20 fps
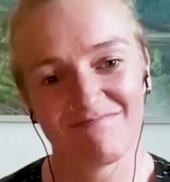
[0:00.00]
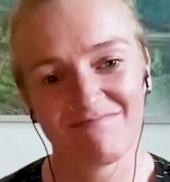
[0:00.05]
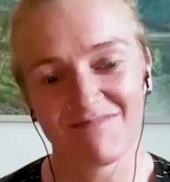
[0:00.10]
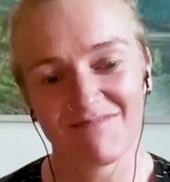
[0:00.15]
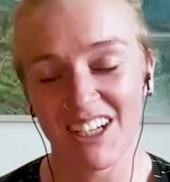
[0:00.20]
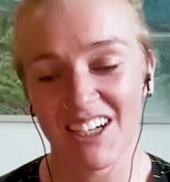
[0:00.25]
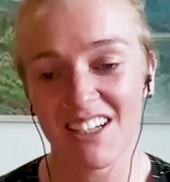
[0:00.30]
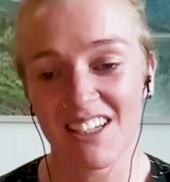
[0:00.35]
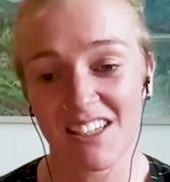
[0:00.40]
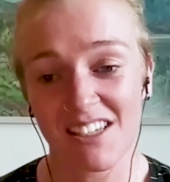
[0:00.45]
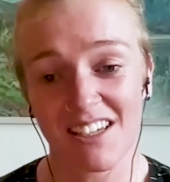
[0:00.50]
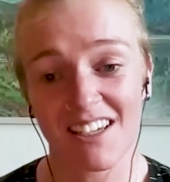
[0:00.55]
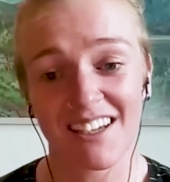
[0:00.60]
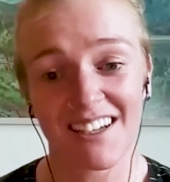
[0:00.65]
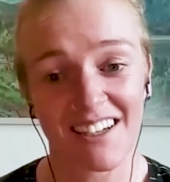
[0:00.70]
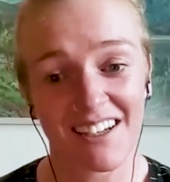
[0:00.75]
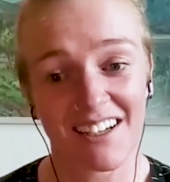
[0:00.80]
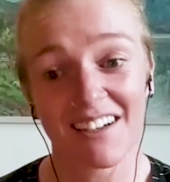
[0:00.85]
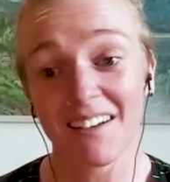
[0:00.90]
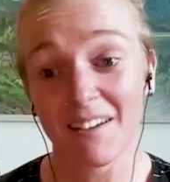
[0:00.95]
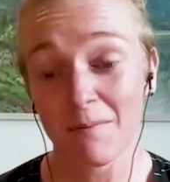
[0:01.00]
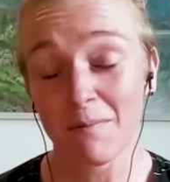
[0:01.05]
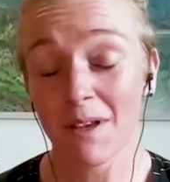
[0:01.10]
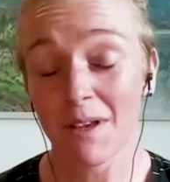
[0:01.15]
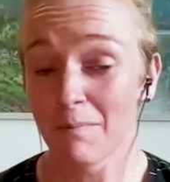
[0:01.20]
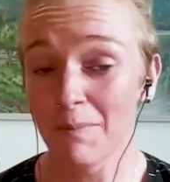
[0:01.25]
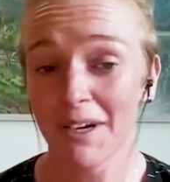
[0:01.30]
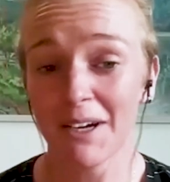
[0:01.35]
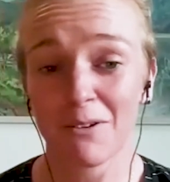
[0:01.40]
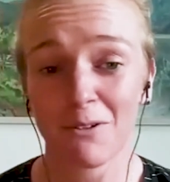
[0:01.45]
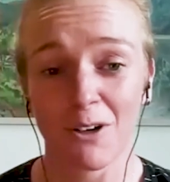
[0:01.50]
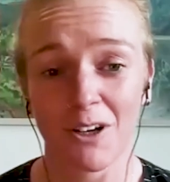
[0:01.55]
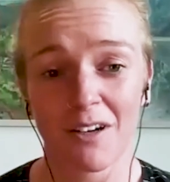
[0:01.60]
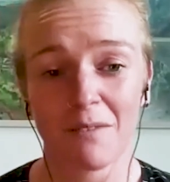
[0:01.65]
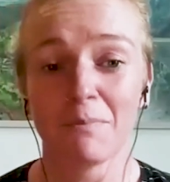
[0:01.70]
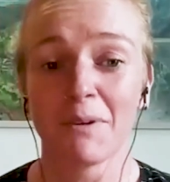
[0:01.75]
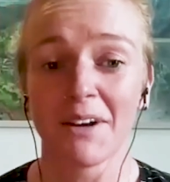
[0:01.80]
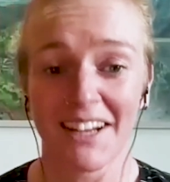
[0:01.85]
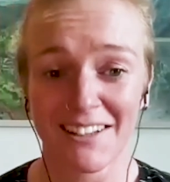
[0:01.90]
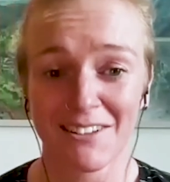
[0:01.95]
That is a big
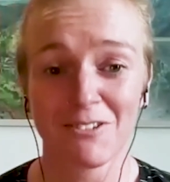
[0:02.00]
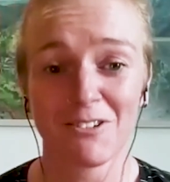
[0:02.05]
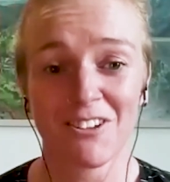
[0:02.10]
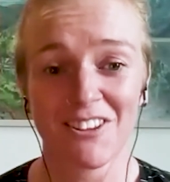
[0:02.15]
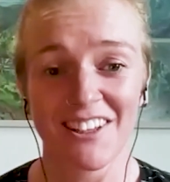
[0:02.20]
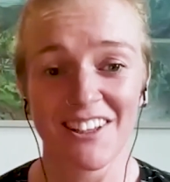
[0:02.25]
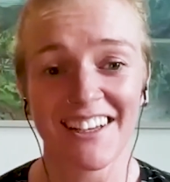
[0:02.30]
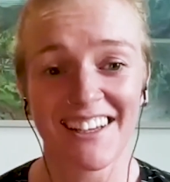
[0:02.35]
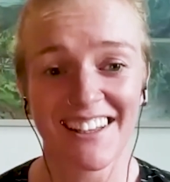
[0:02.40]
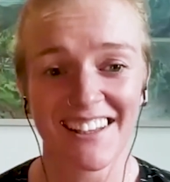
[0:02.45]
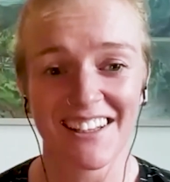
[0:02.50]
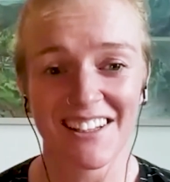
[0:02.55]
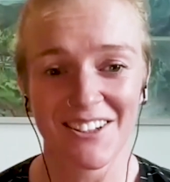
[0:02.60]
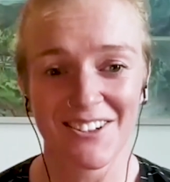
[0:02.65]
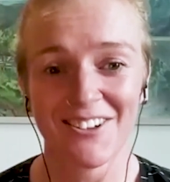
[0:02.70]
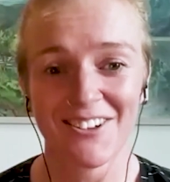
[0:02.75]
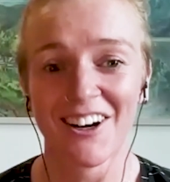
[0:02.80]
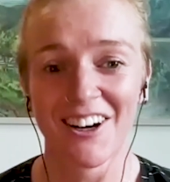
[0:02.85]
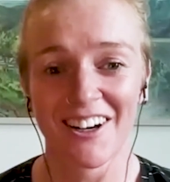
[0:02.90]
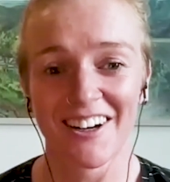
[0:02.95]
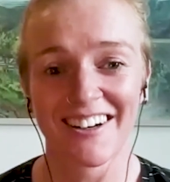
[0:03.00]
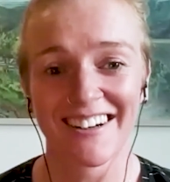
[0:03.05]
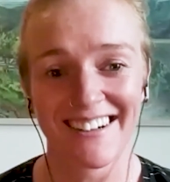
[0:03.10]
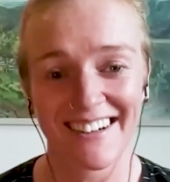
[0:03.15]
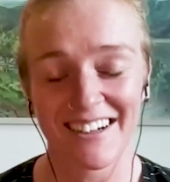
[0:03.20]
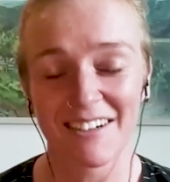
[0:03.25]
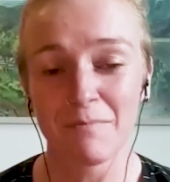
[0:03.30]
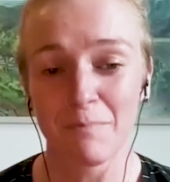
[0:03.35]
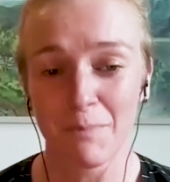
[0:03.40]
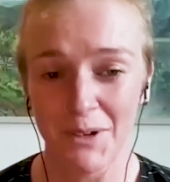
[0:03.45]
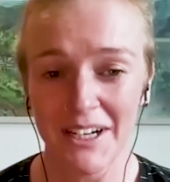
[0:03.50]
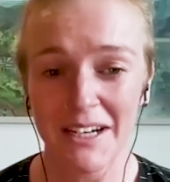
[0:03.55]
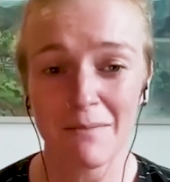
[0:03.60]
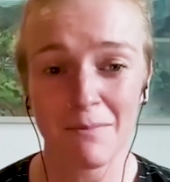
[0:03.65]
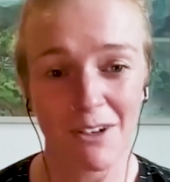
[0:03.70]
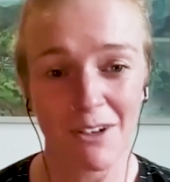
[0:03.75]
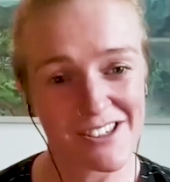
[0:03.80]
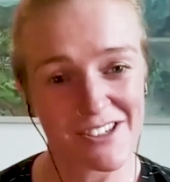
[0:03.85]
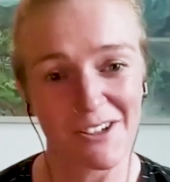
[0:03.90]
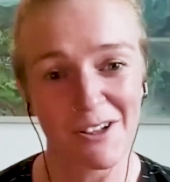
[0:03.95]
one, but I do think that you are pretty
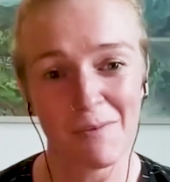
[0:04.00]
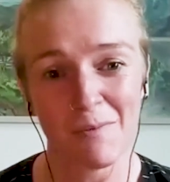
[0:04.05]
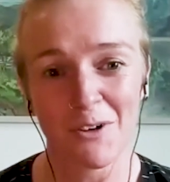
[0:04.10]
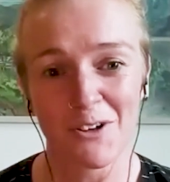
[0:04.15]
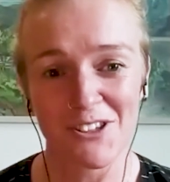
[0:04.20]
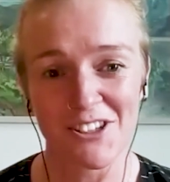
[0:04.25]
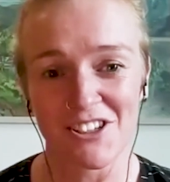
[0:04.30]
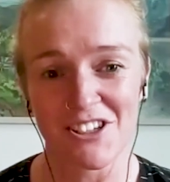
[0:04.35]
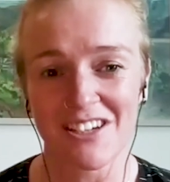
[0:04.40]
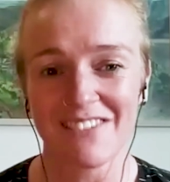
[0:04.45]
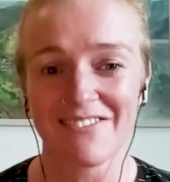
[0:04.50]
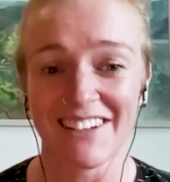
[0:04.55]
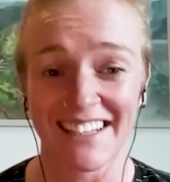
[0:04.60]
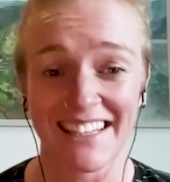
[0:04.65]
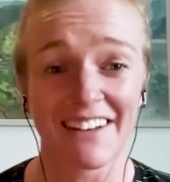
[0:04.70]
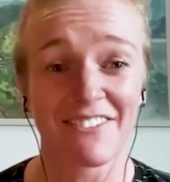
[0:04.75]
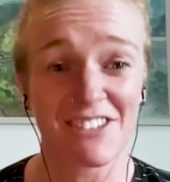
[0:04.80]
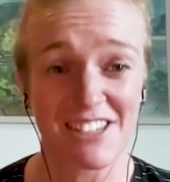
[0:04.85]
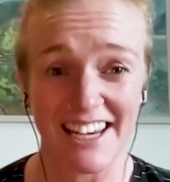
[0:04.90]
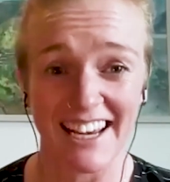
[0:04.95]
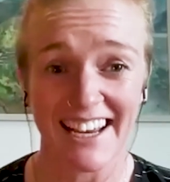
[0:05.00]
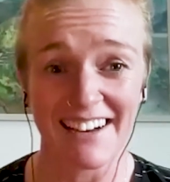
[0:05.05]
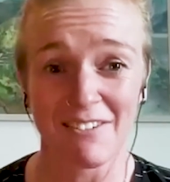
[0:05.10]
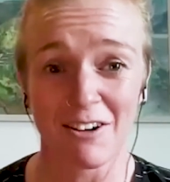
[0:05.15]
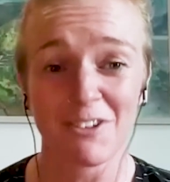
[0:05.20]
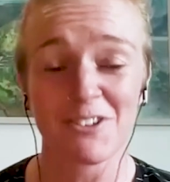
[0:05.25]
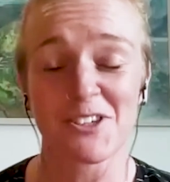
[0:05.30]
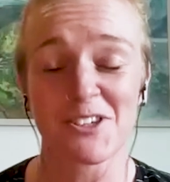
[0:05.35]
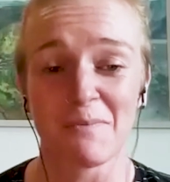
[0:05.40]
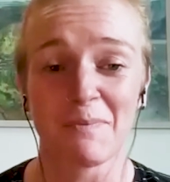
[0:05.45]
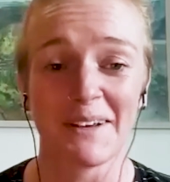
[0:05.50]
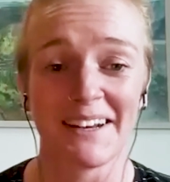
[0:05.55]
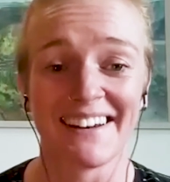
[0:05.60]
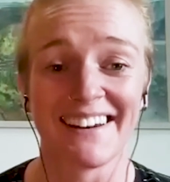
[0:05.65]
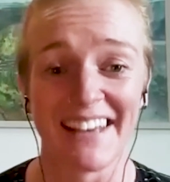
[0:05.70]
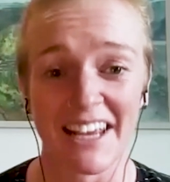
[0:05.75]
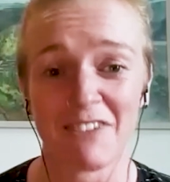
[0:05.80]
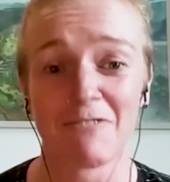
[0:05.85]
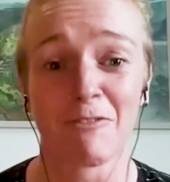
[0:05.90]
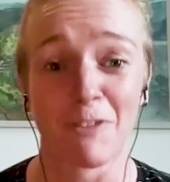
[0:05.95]
much almost achieving it. I would say I've also
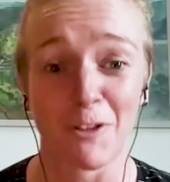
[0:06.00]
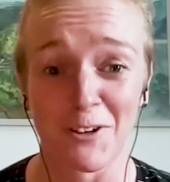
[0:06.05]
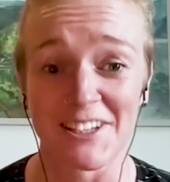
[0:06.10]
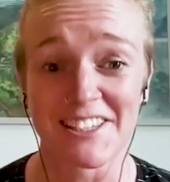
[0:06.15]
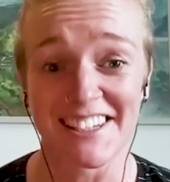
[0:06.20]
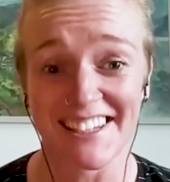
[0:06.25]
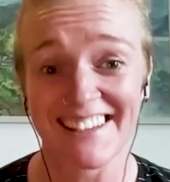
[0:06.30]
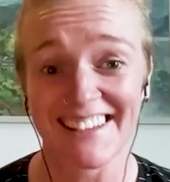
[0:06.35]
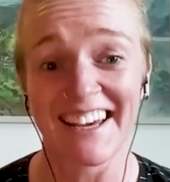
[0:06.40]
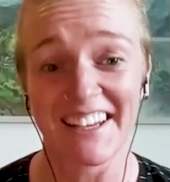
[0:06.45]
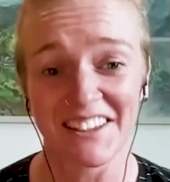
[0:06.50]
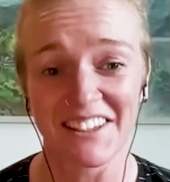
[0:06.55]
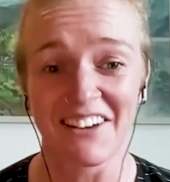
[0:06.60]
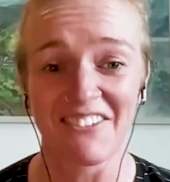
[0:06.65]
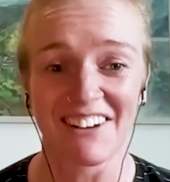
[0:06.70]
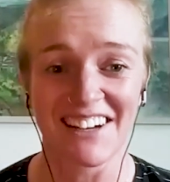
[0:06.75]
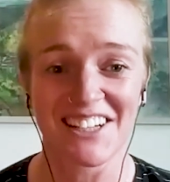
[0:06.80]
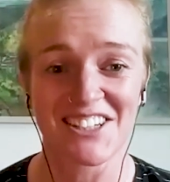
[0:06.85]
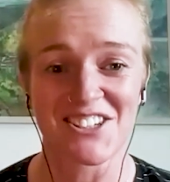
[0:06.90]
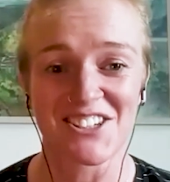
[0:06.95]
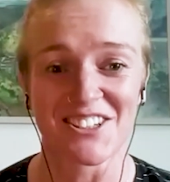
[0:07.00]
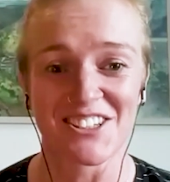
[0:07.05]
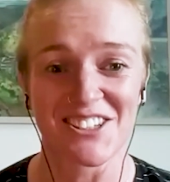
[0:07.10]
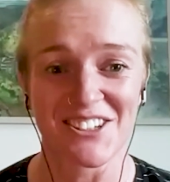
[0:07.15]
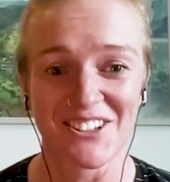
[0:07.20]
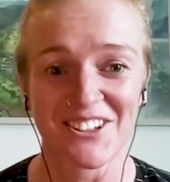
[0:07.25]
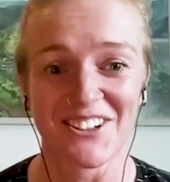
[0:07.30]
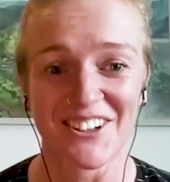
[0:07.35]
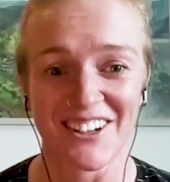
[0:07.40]
been influenced in that direction. So